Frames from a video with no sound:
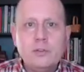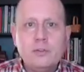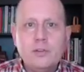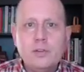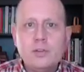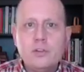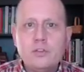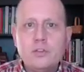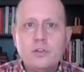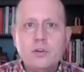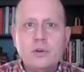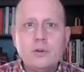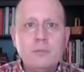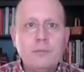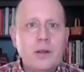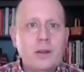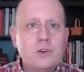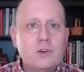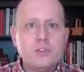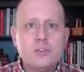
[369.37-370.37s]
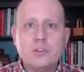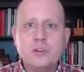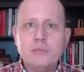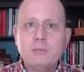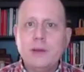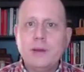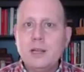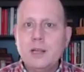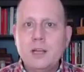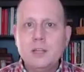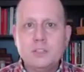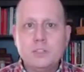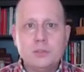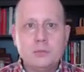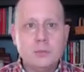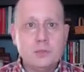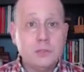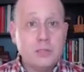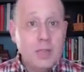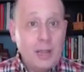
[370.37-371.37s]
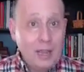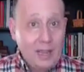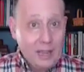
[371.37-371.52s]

future and better serve my customers.